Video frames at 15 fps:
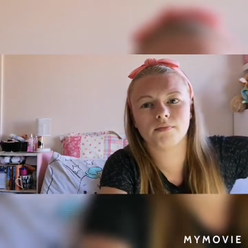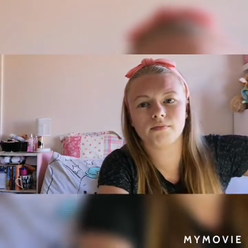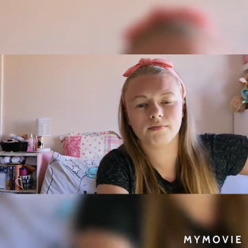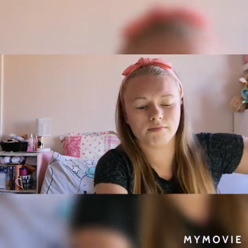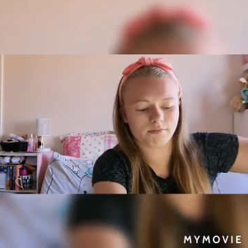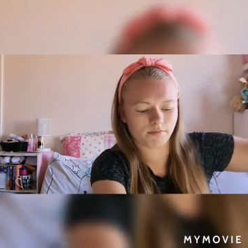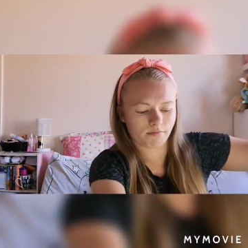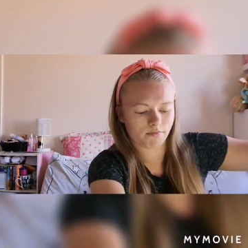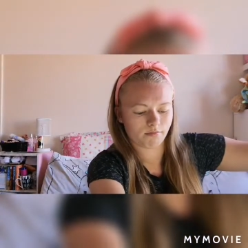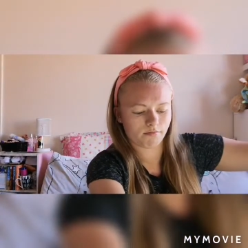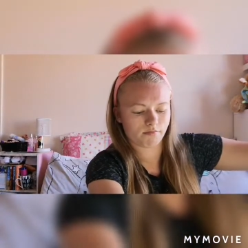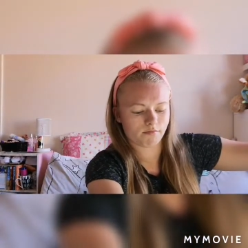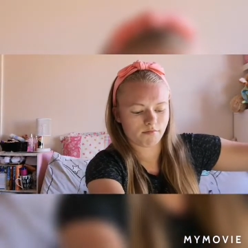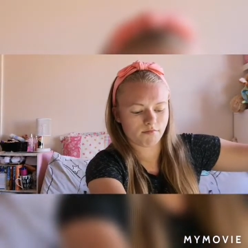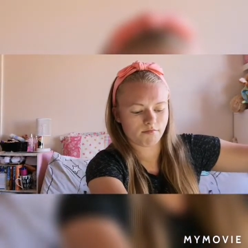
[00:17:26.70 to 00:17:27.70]

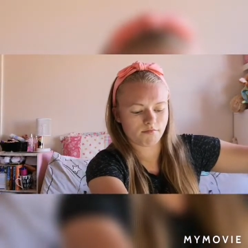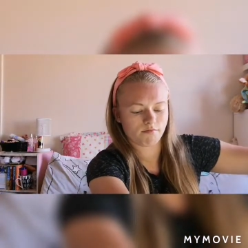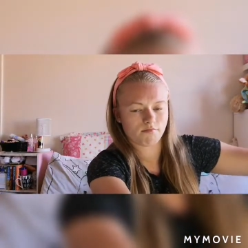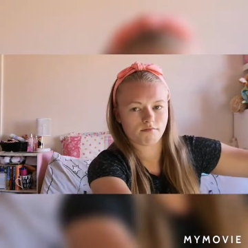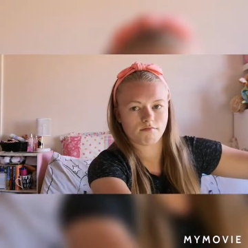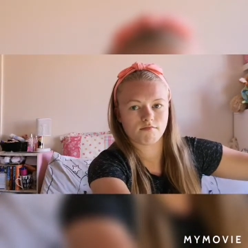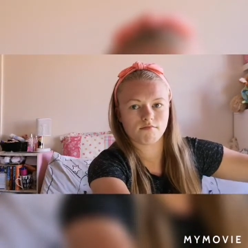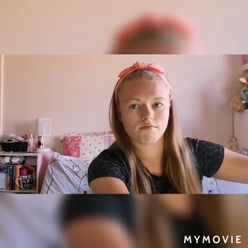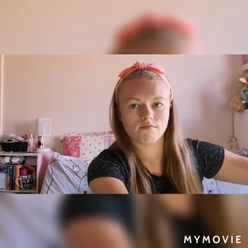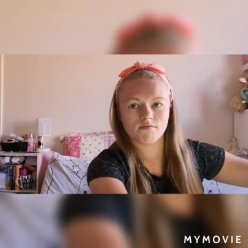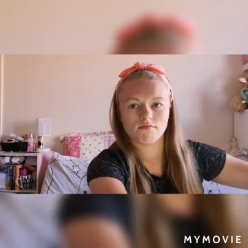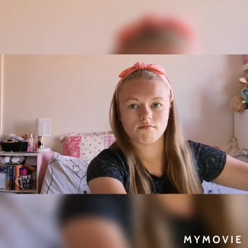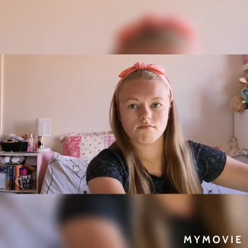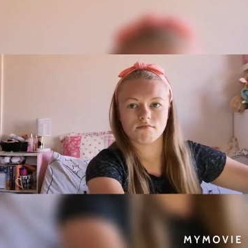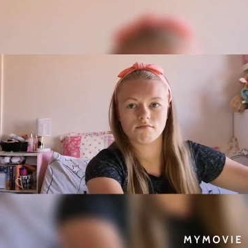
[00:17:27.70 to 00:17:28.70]

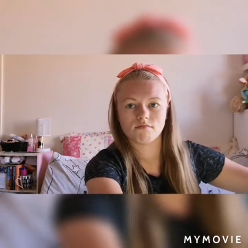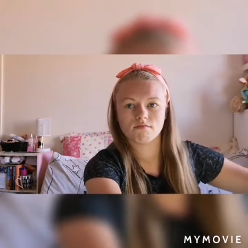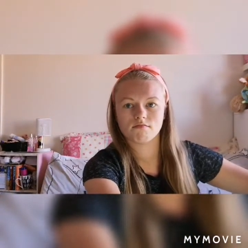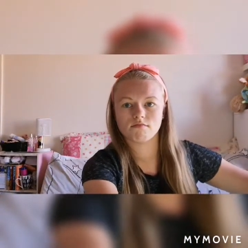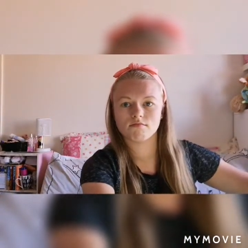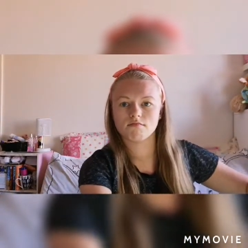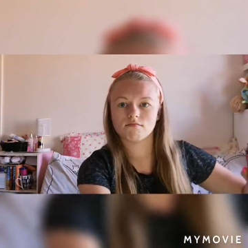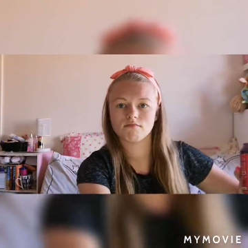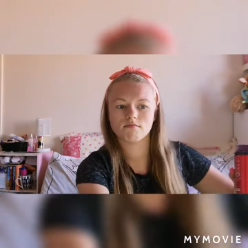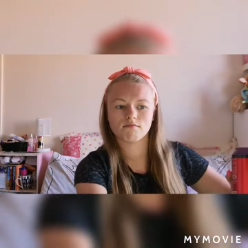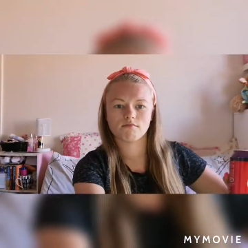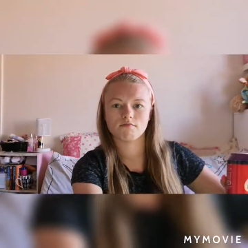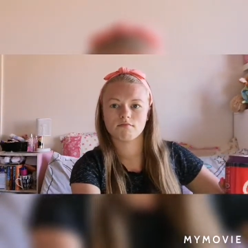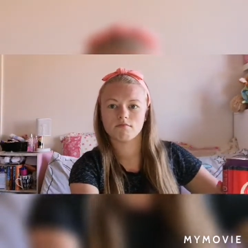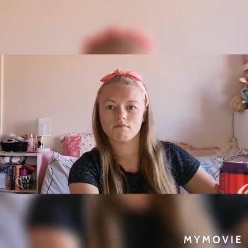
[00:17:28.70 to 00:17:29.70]

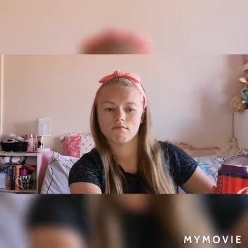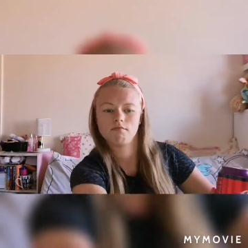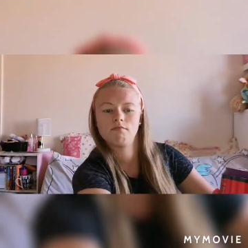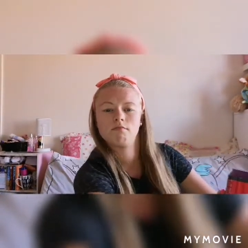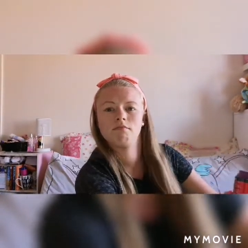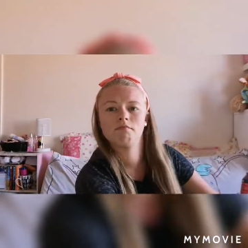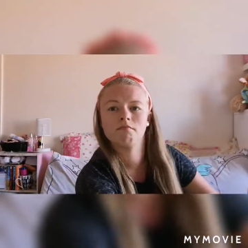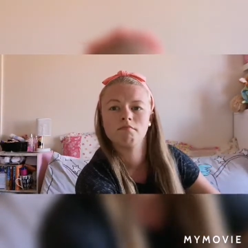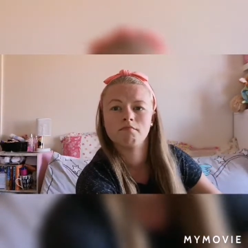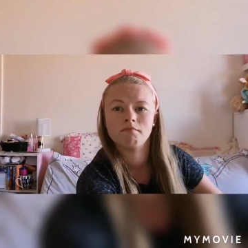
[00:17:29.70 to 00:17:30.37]
(silence)